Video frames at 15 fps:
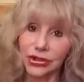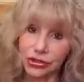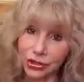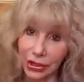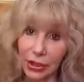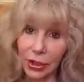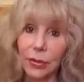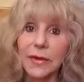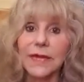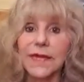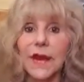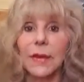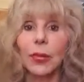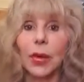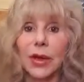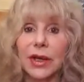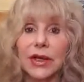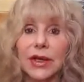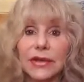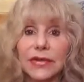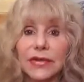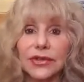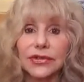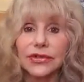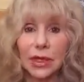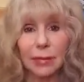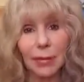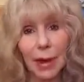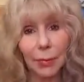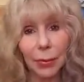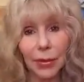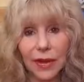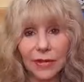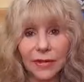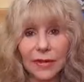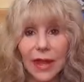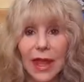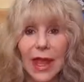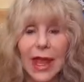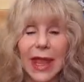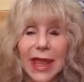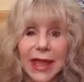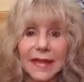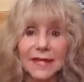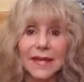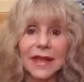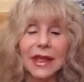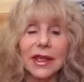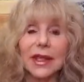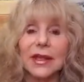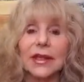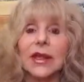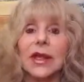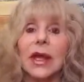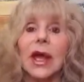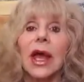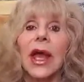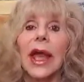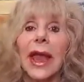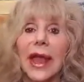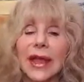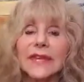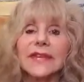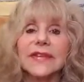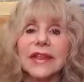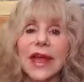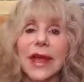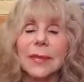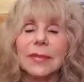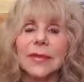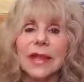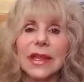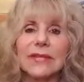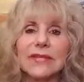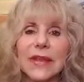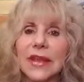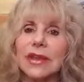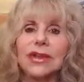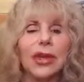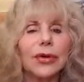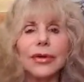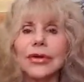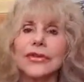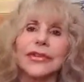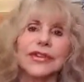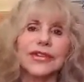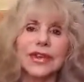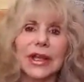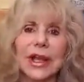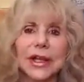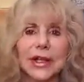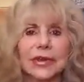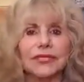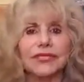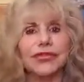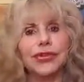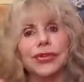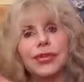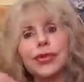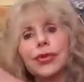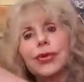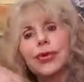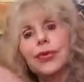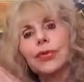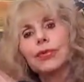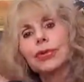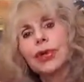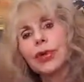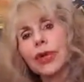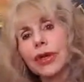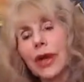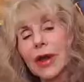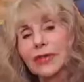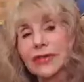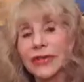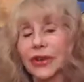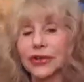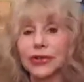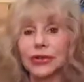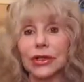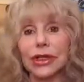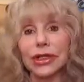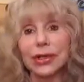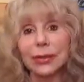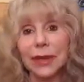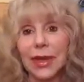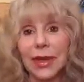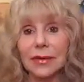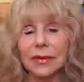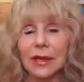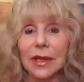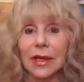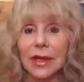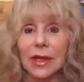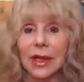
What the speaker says: Share with them what it is that you come up with, and then ask them if they notice that you're kind of going off center a little bit,